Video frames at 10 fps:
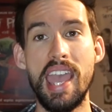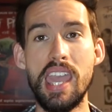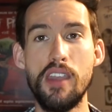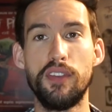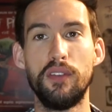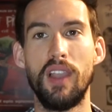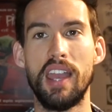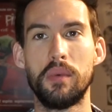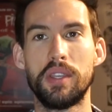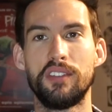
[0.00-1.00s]
If you've
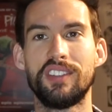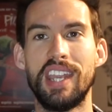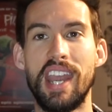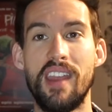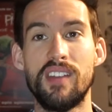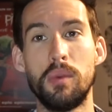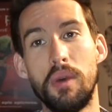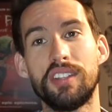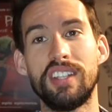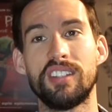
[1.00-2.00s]
liked what you've seen here and you
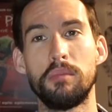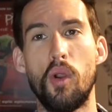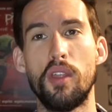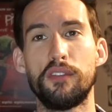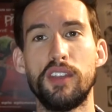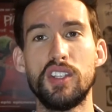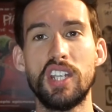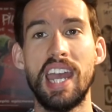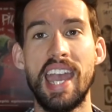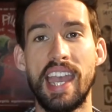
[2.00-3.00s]
want to see some more in the future,